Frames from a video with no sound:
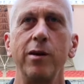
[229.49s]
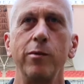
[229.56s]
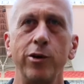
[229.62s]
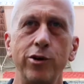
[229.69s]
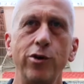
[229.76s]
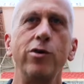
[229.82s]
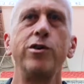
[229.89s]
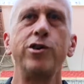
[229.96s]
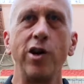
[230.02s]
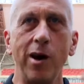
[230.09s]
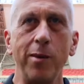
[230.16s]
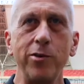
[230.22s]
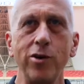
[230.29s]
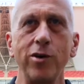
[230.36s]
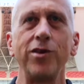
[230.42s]
But you're
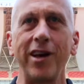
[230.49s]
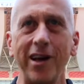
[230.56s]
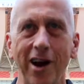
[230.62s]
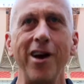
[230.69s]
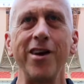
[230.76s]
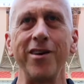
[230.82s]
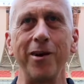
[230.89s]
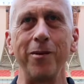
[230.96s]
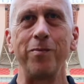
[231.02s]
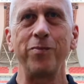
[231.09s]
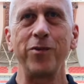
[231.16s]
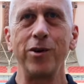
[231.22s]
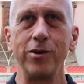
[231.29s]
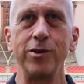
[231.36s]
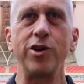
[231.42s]
the gardener.
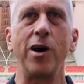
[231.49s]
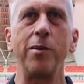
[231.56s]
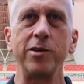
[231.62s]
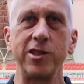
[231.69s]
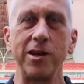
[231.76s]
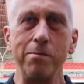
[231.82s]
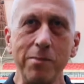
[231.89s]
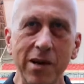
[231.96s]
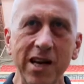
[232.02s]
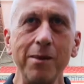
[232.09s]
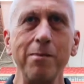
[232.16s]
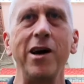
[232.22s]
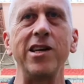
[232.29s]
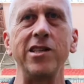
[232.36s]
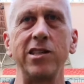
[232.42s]
Your job is to
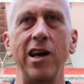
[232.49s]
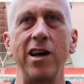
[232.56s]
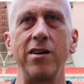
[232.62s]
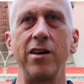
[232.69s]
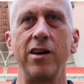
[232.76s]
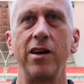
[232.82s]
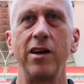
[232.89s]
minimize that.